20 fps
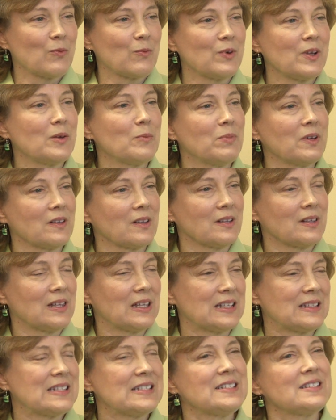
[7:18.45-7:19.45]
rehabilit-
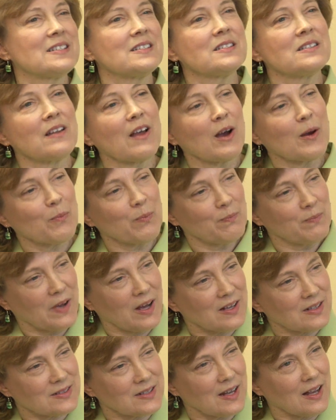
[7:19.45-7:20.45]
that this is not
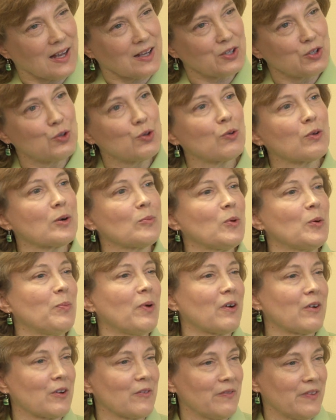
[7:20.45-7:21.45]
a, a normal
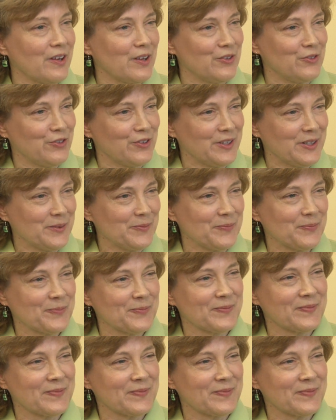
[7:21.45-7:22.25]
part of aging